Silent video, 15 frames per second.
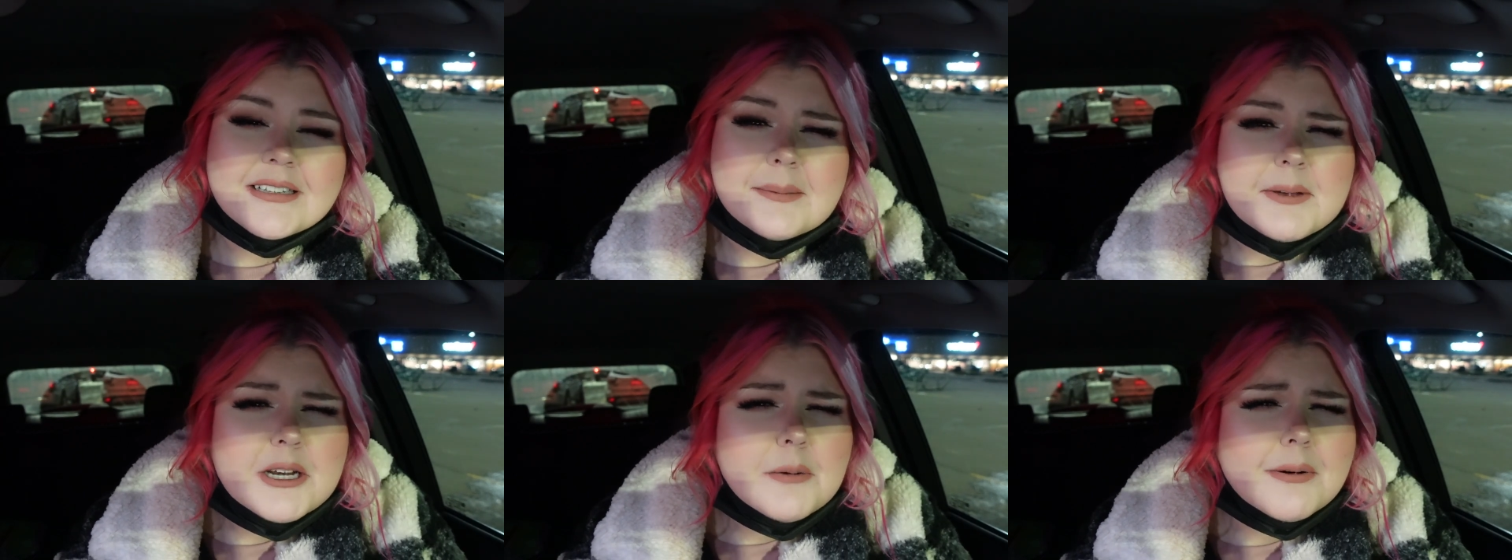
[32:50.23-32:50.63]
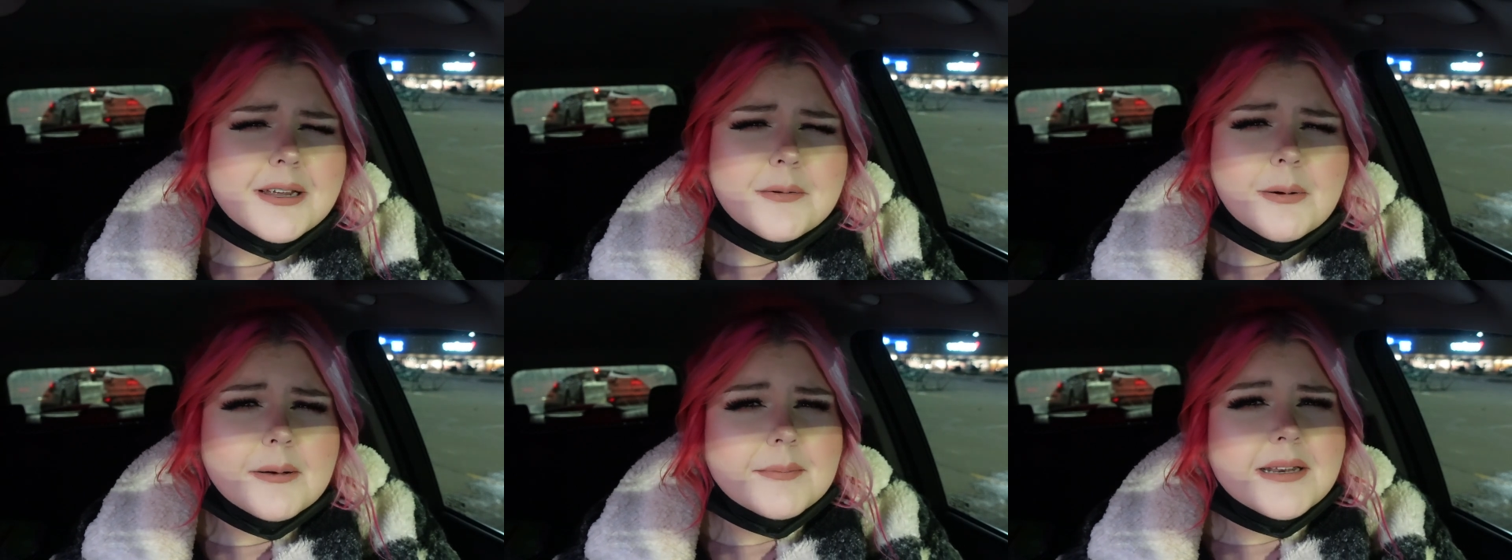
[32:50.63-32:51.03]
Let me know where
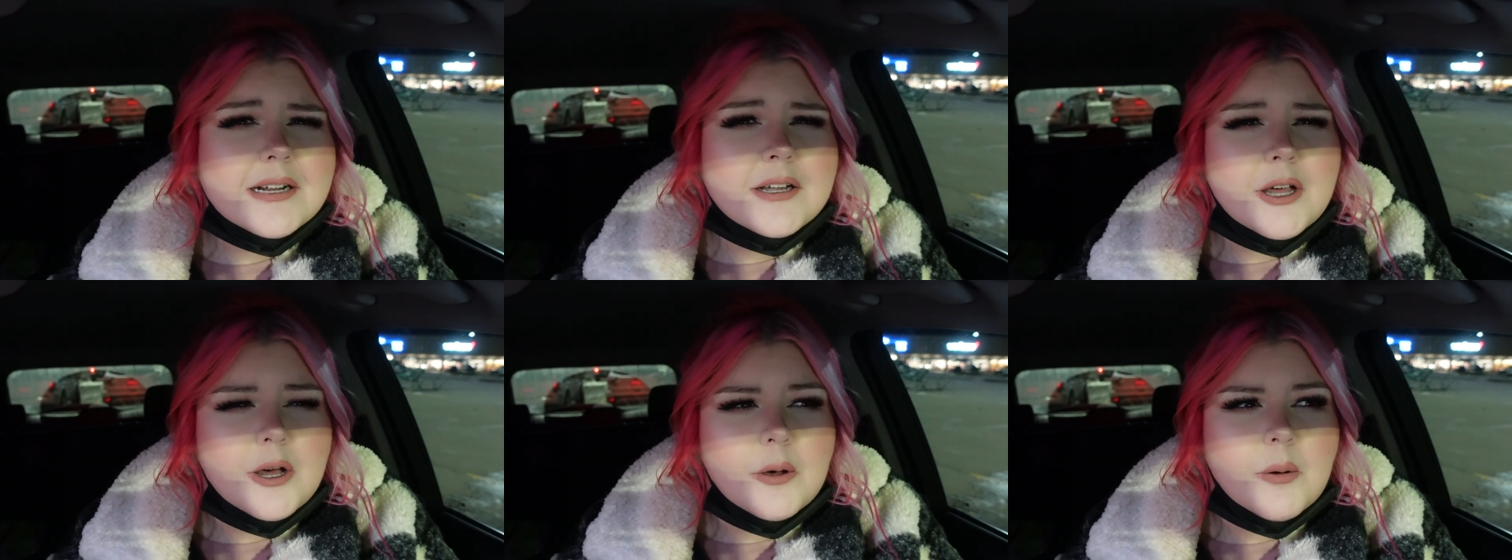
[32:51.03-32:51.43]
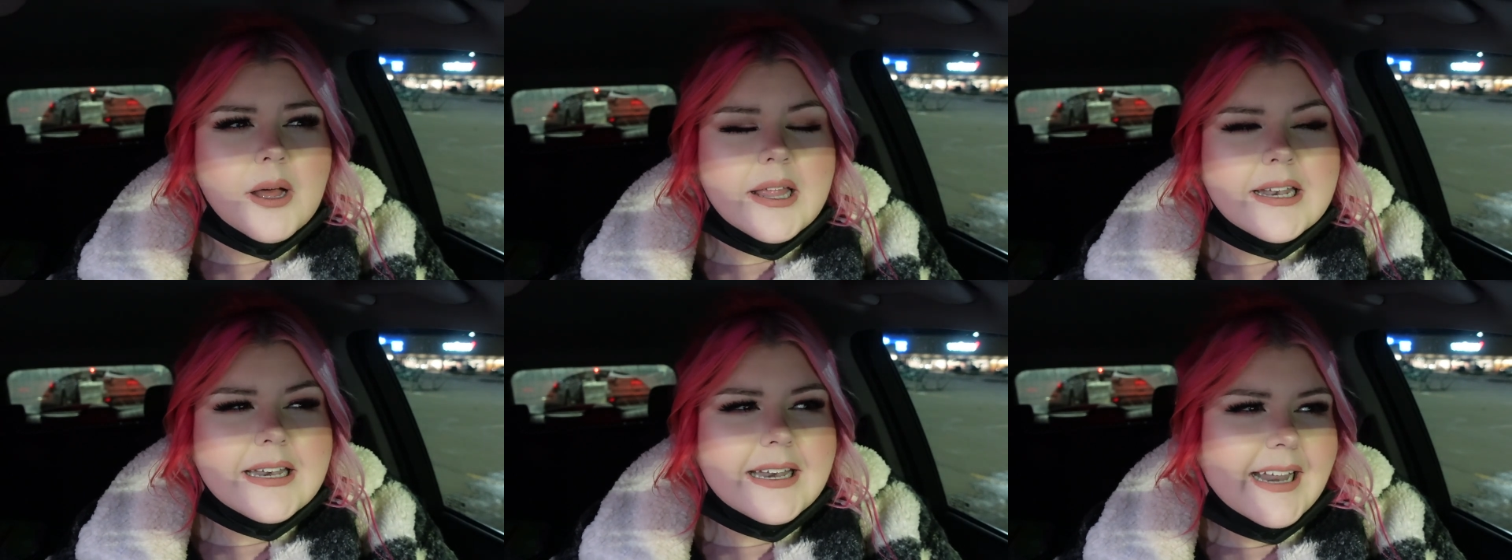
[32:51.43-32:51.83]
you want me to go
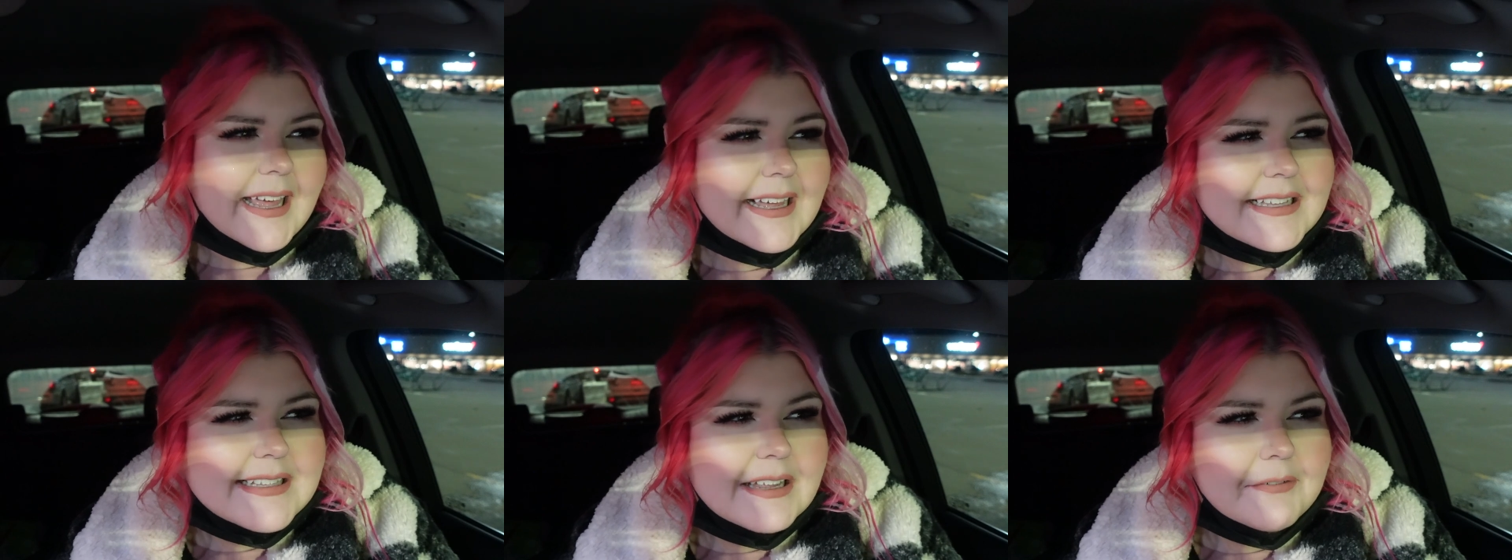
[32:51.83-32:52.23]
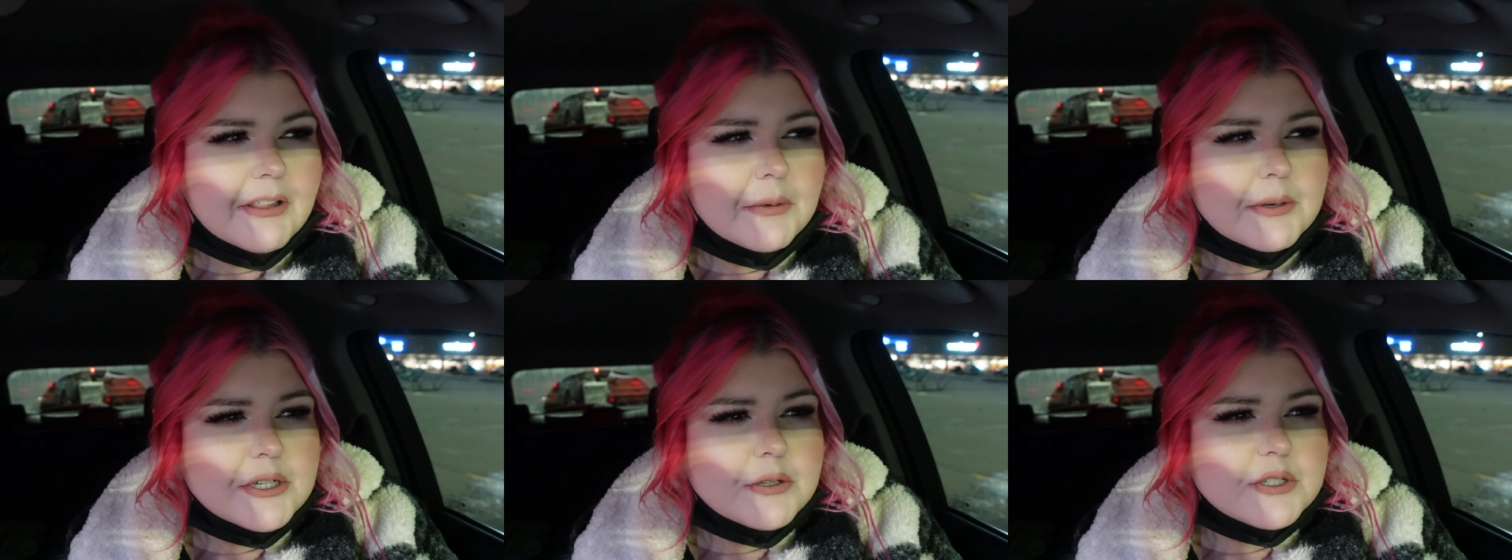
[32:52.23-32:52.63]
next. I feel
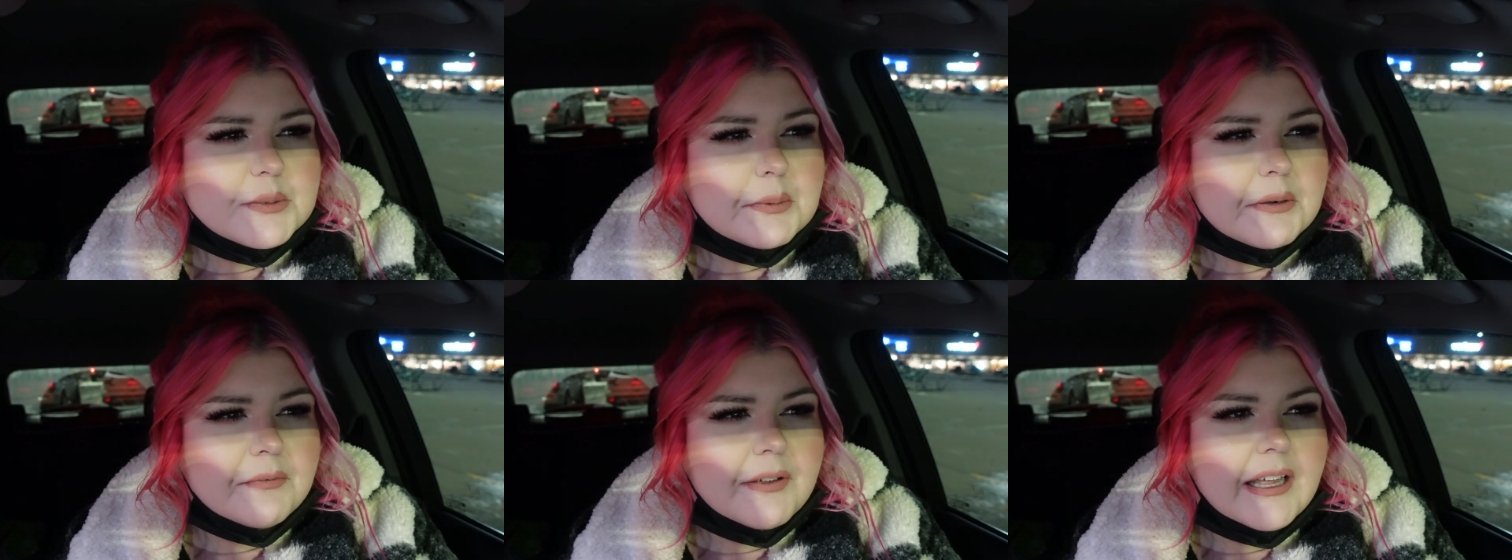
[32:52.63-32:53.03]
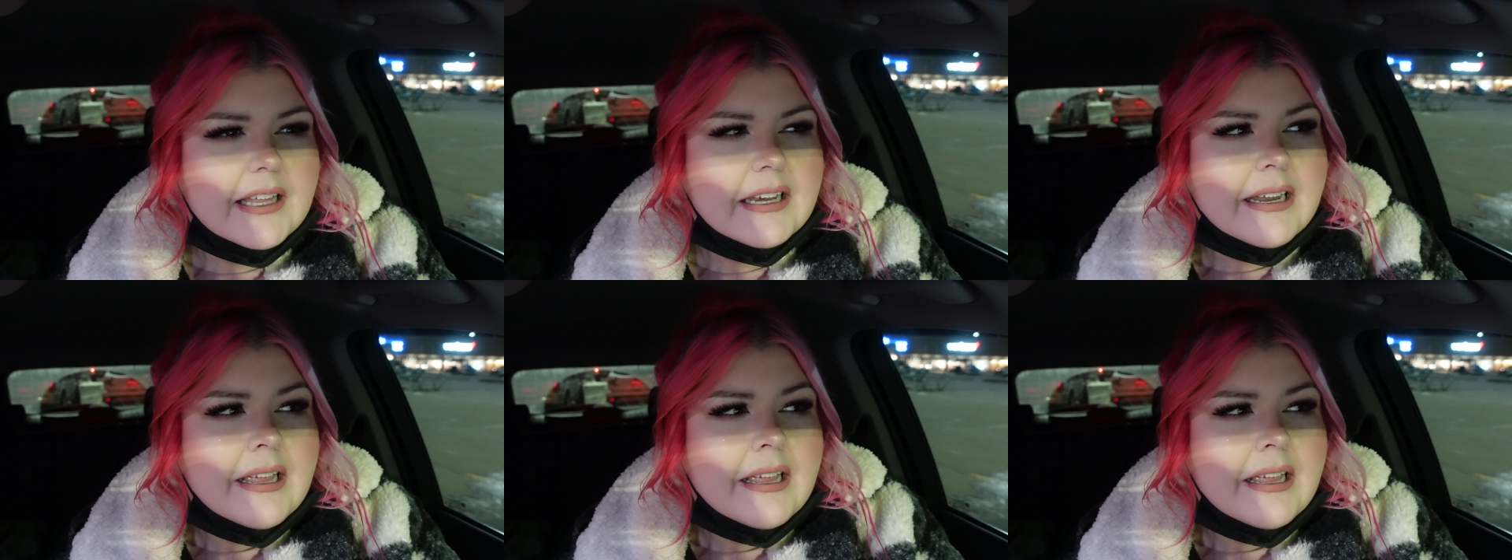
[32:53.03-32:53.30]
like we should go somewhere fun.